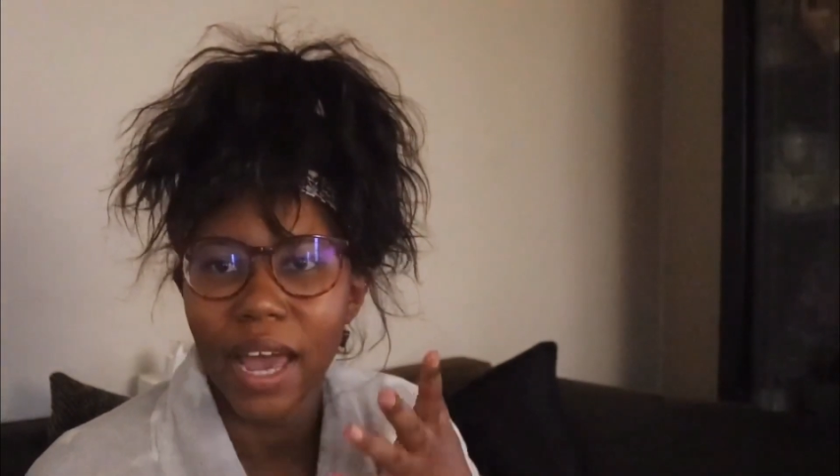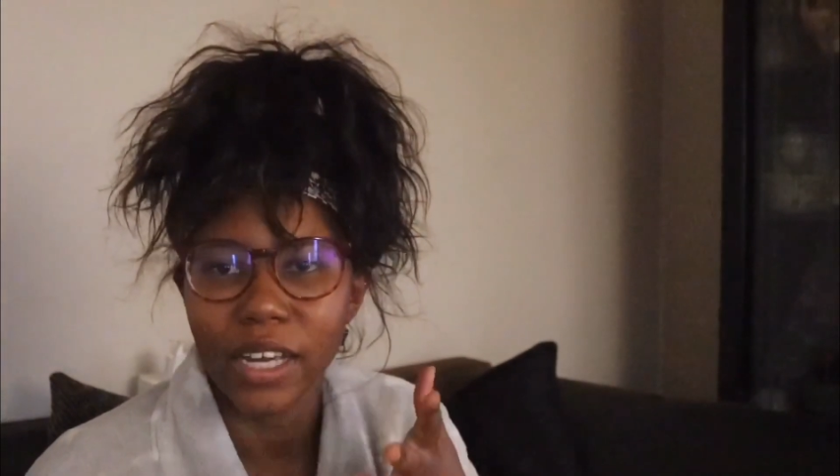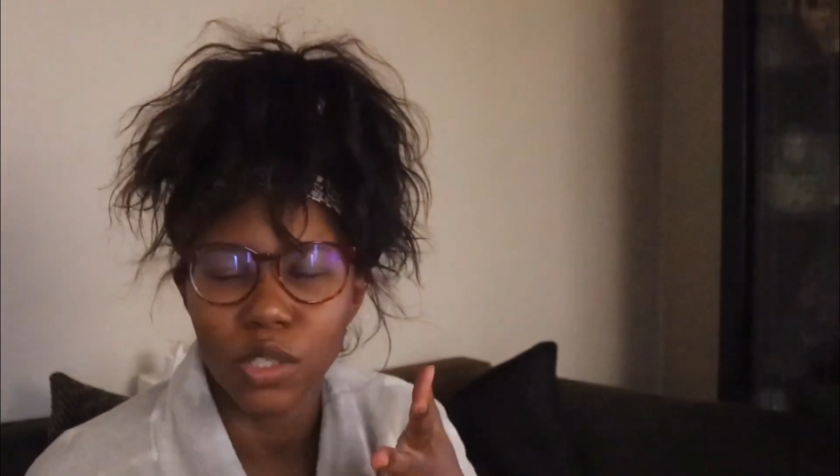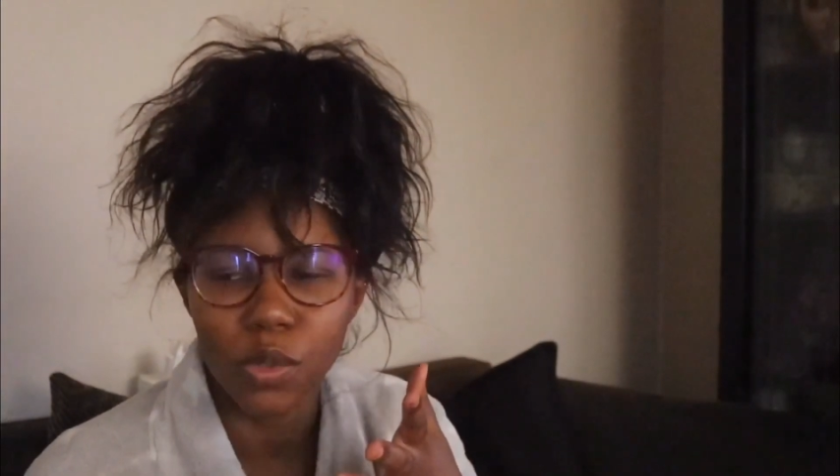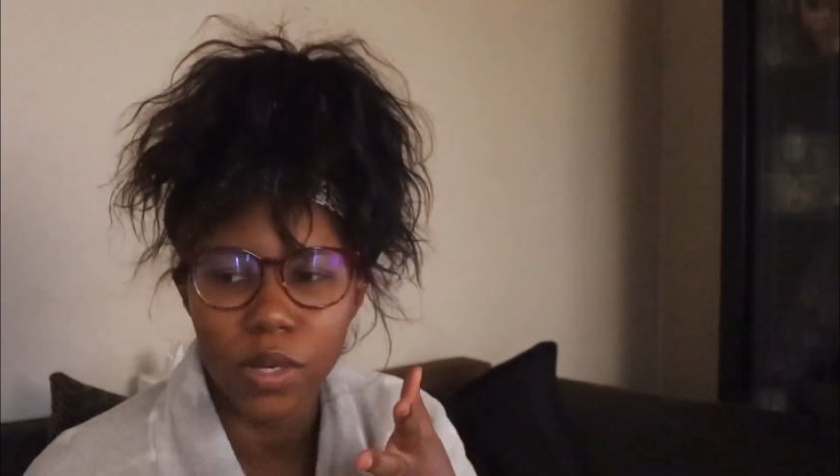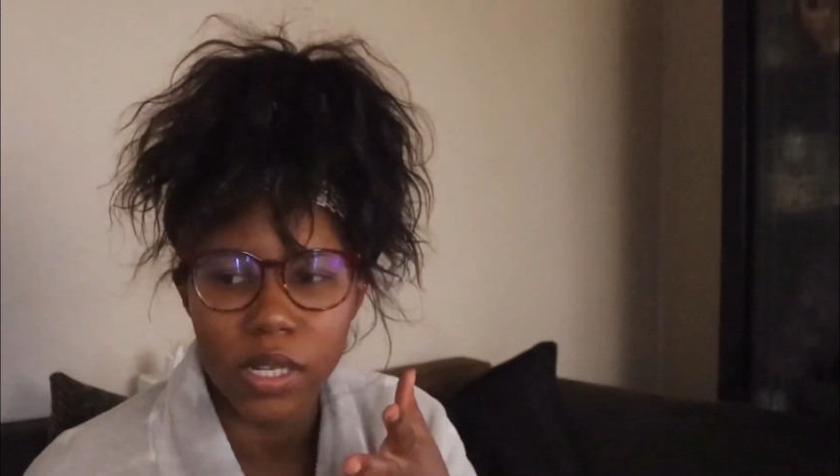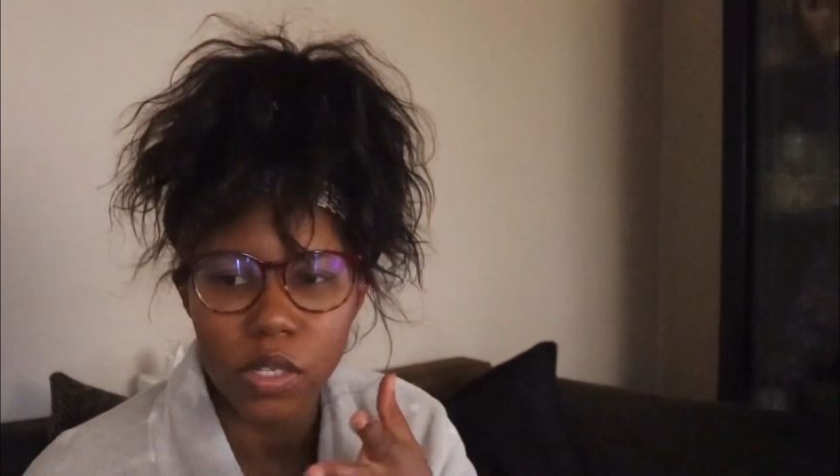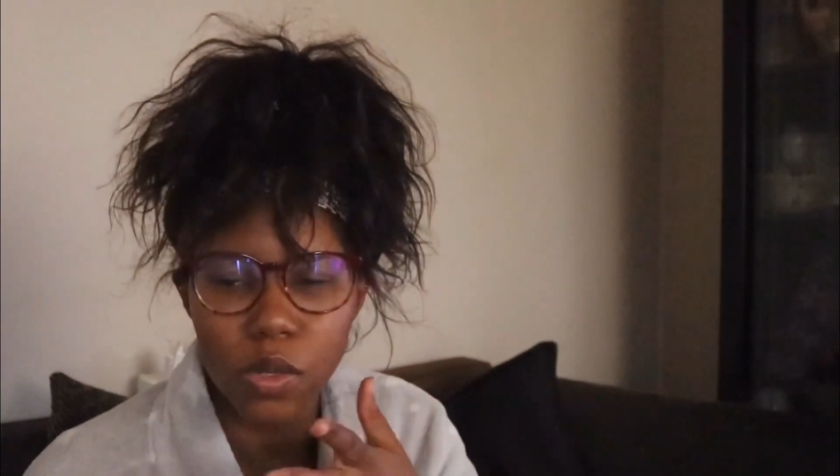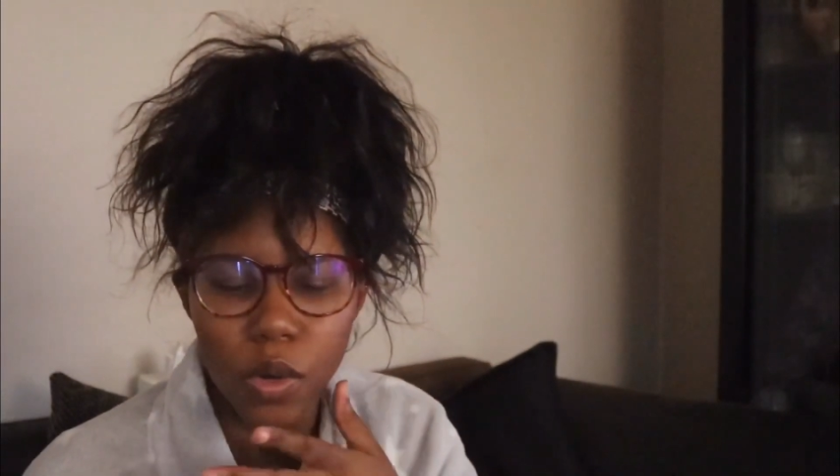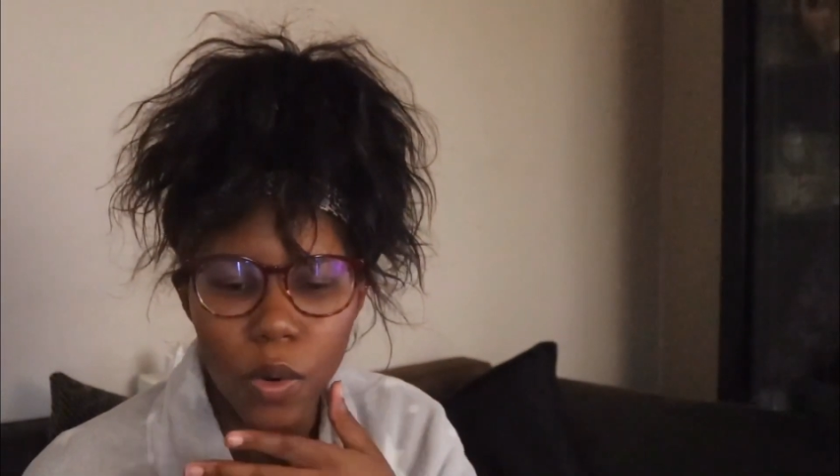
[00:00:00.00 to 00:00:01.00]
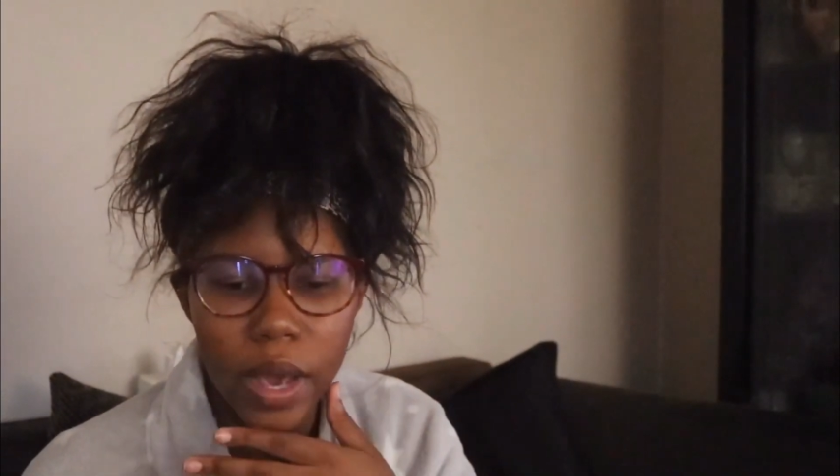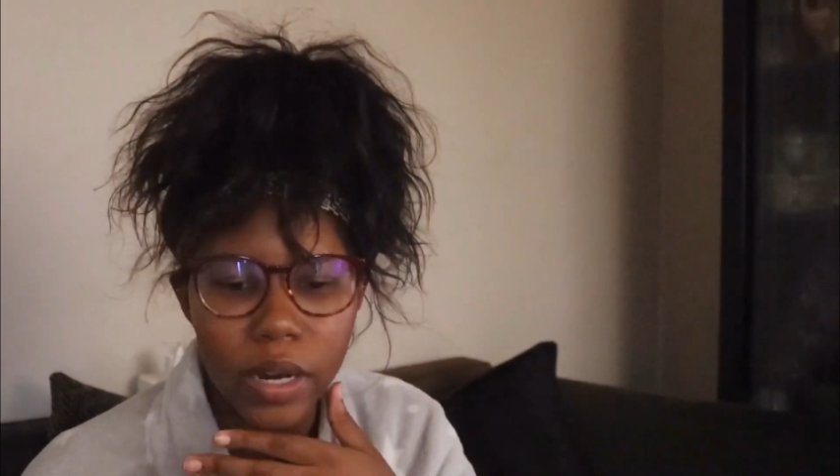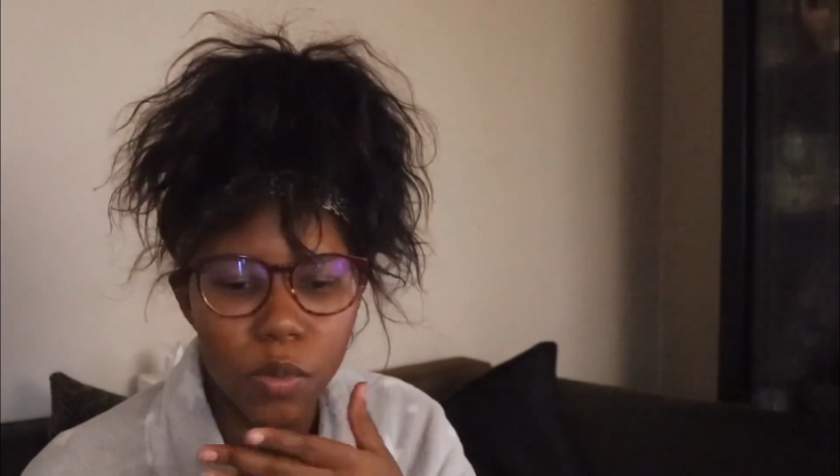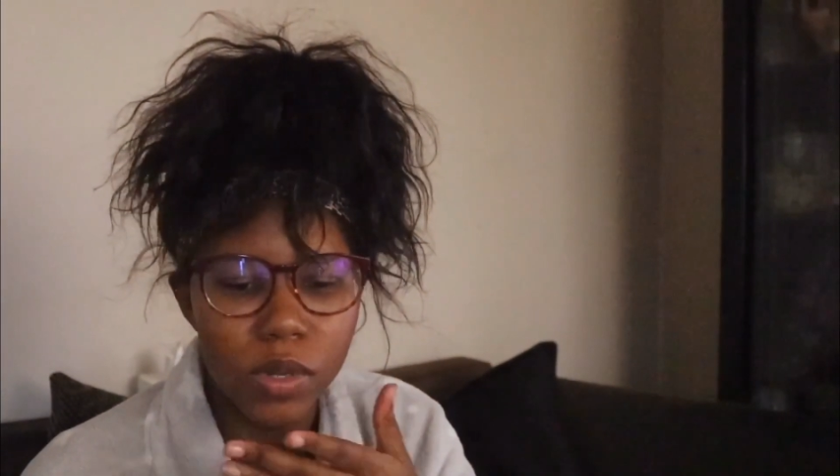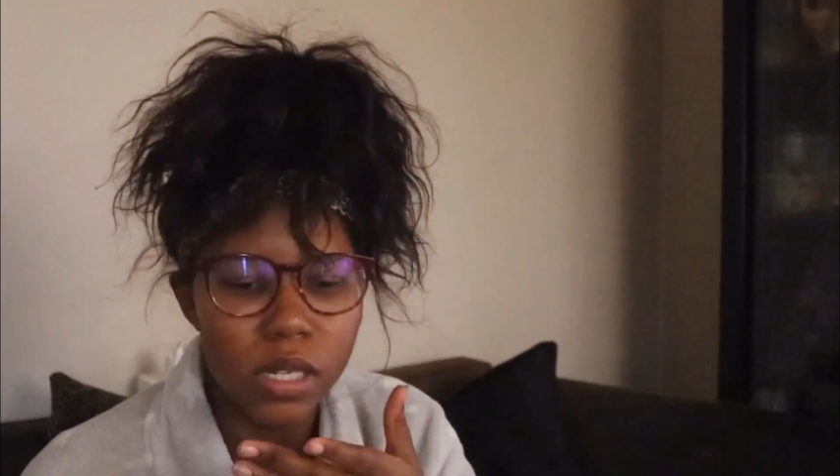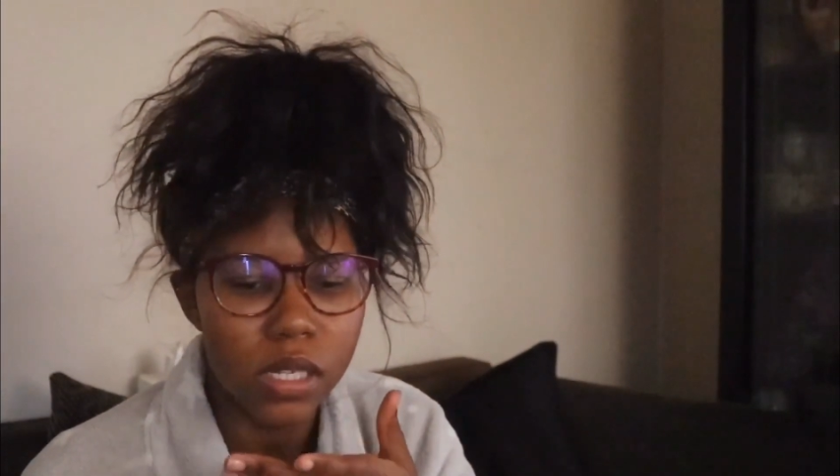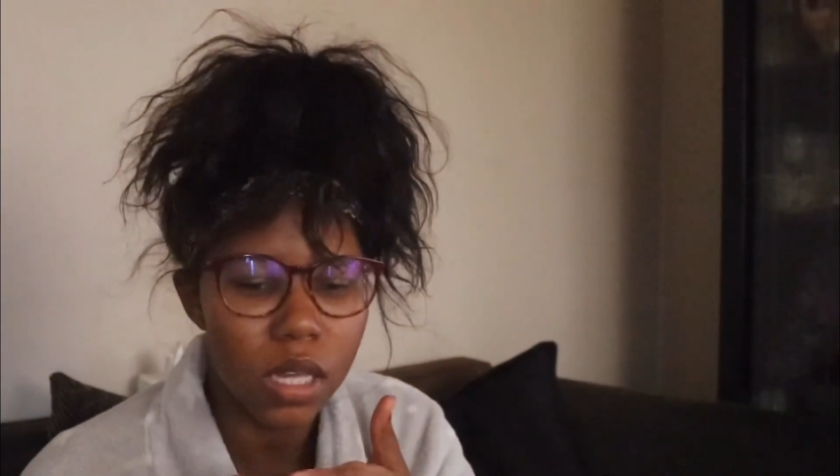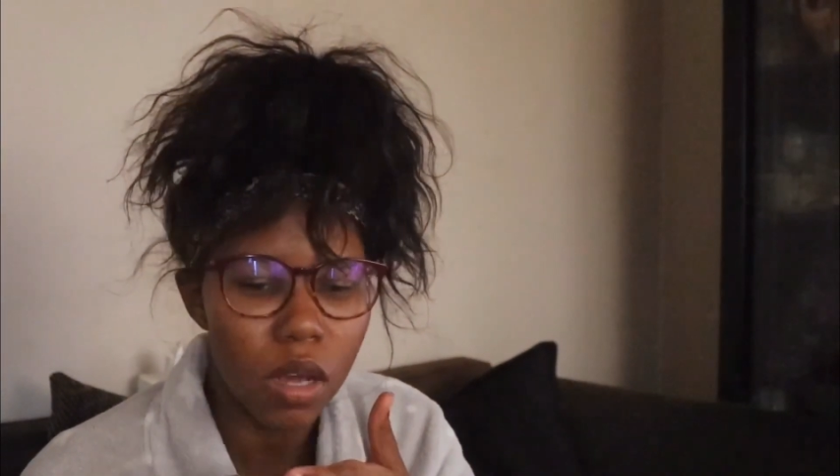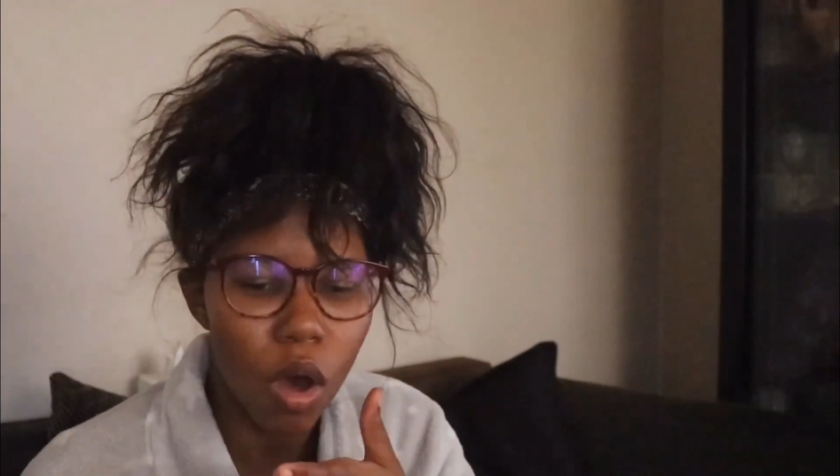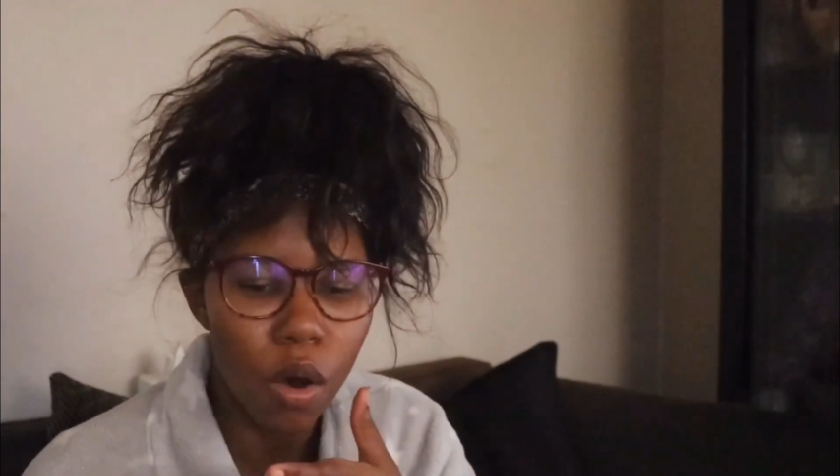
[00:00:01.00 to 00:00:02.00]
I do it, you know, and it was this
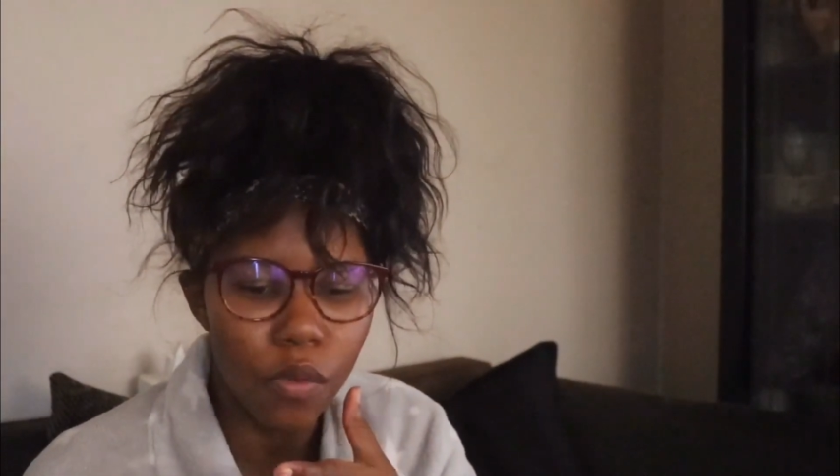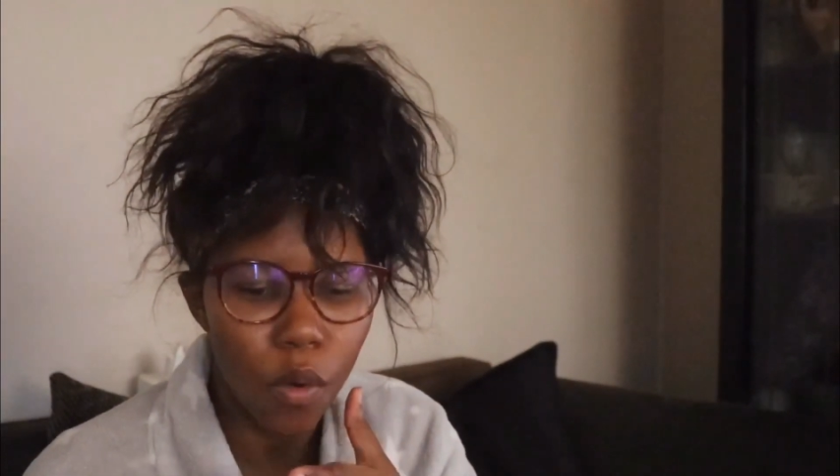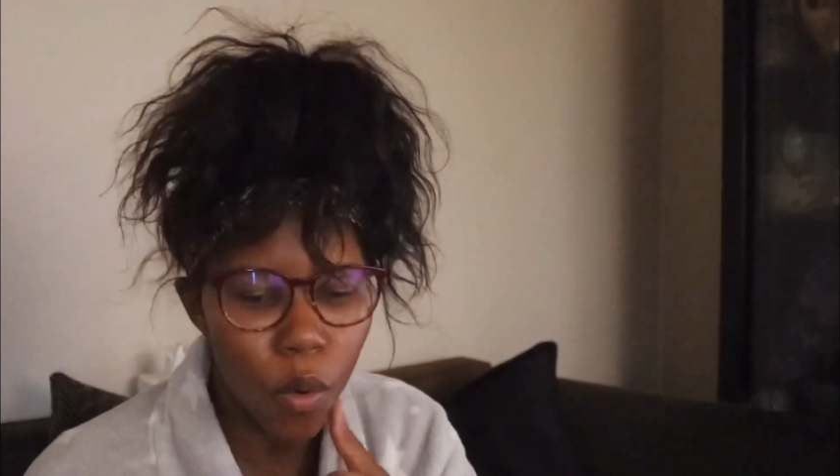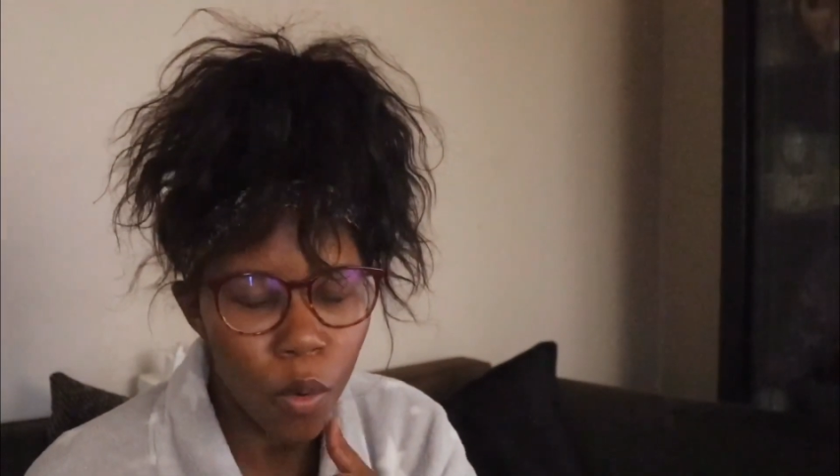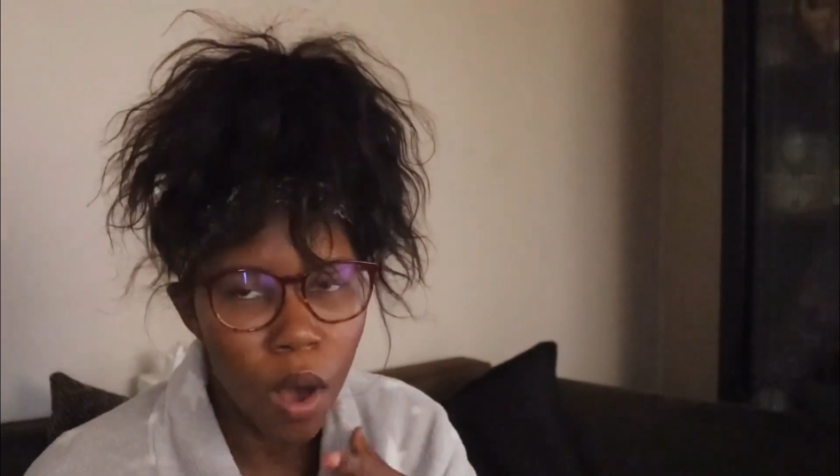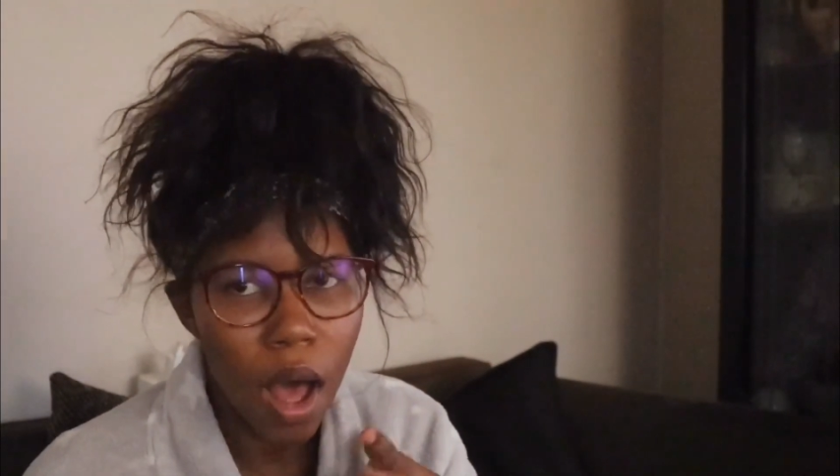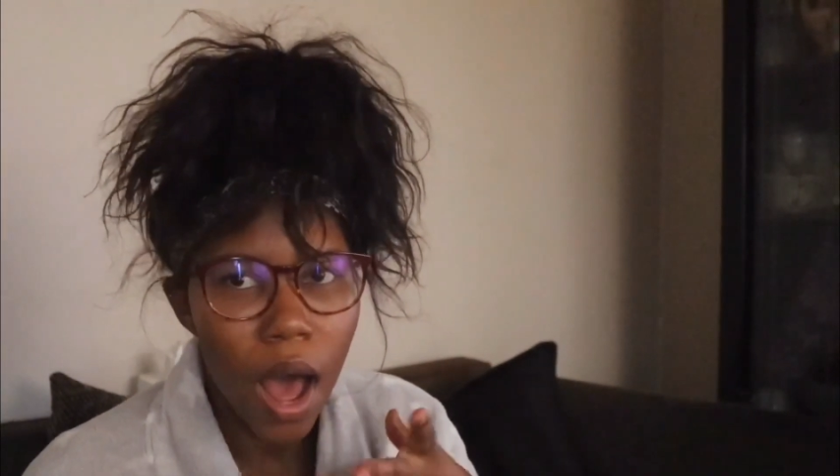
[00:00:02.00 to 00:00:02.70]
thing of, oh,